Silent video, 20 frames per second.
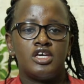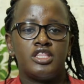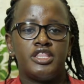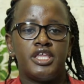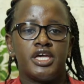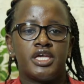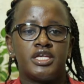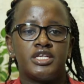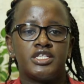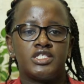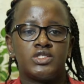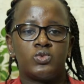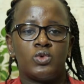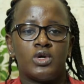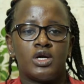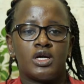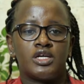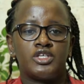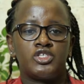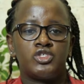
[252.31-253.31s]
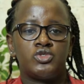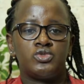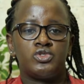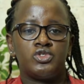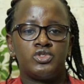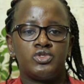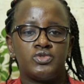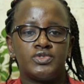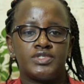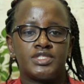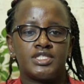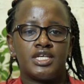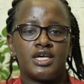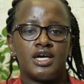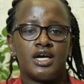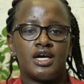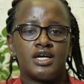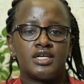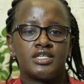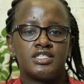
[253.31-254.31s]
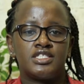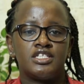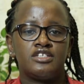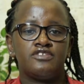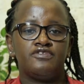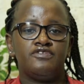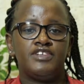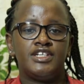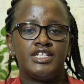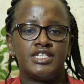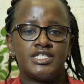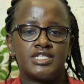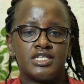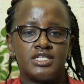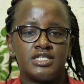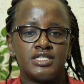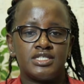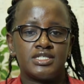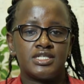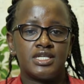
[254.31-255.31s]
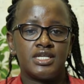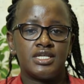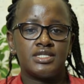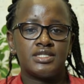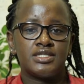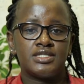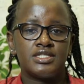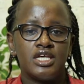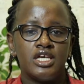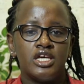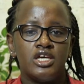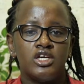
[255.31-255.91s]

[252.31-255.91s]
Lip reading: The caseworker should use their active listening skills